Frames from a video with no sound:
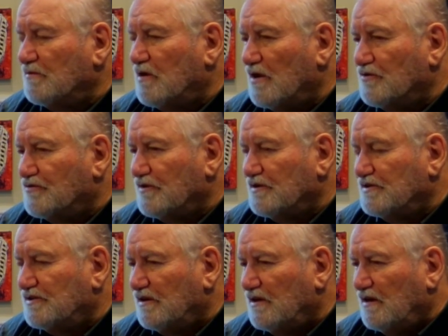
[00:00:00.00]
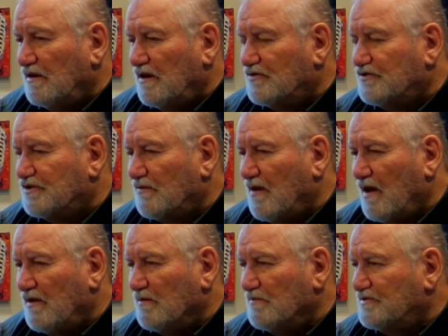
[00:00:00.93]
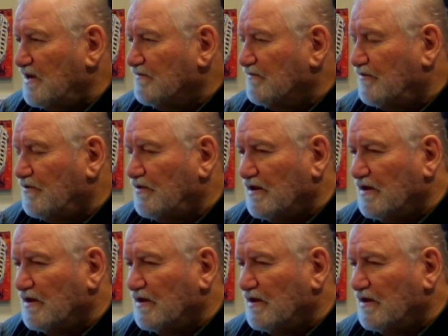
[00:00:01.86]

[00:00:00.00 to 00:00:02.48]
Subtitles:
countries that surround them send food in?